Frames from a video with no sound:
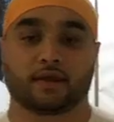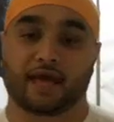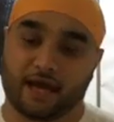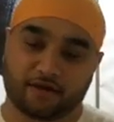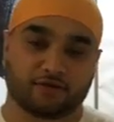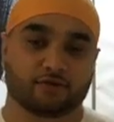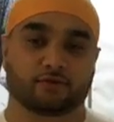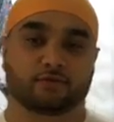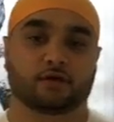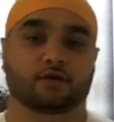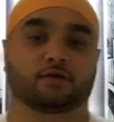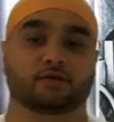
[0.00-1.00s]
They had to
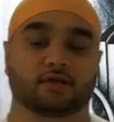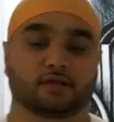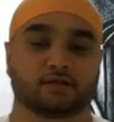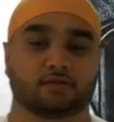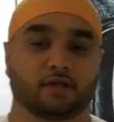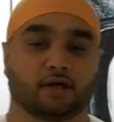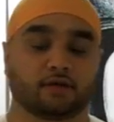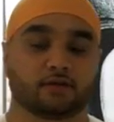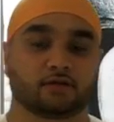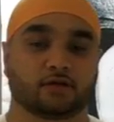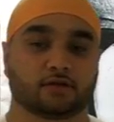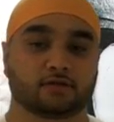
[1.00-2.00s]
acquit Sant without
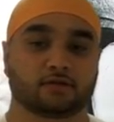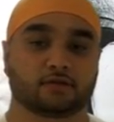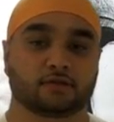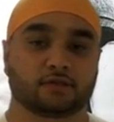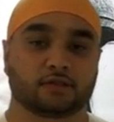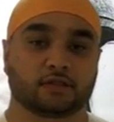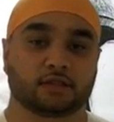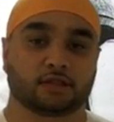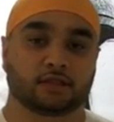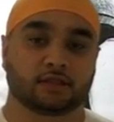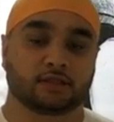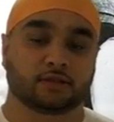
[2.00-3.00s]
any charge.
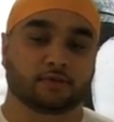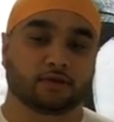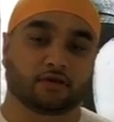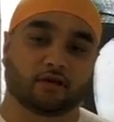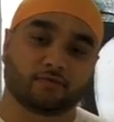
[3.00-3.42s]
But the